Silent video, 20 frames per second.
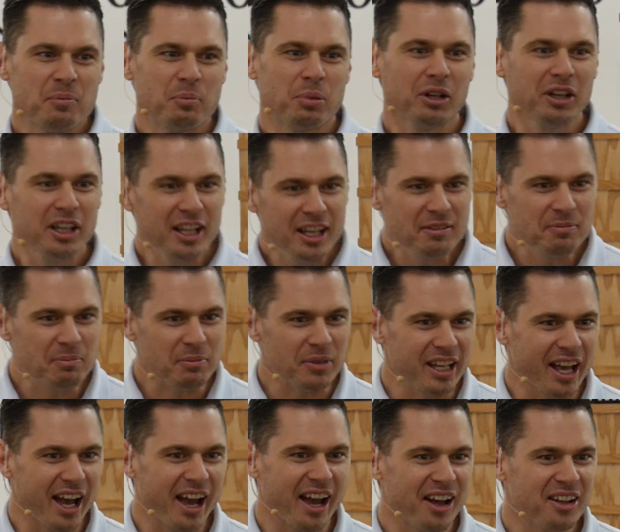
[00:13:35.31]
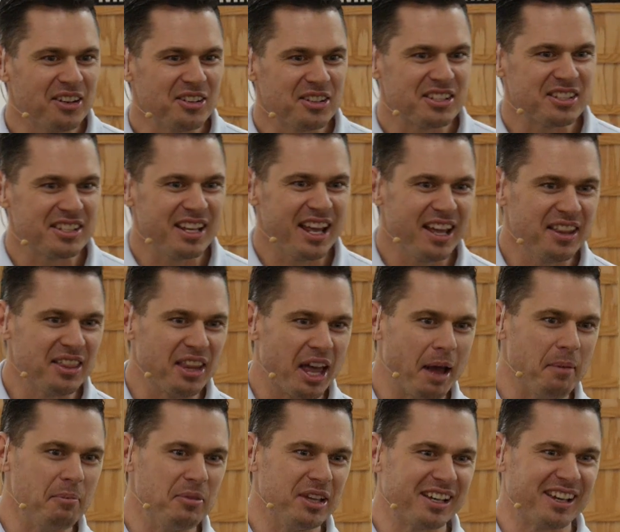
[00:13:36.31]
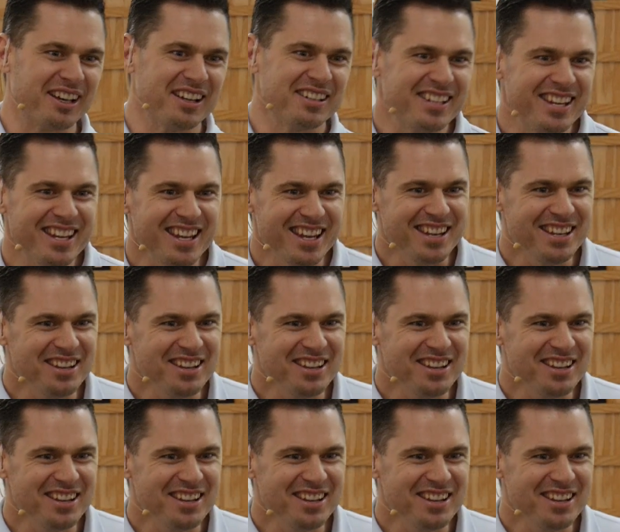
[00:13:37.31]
Believe me, I understand that because he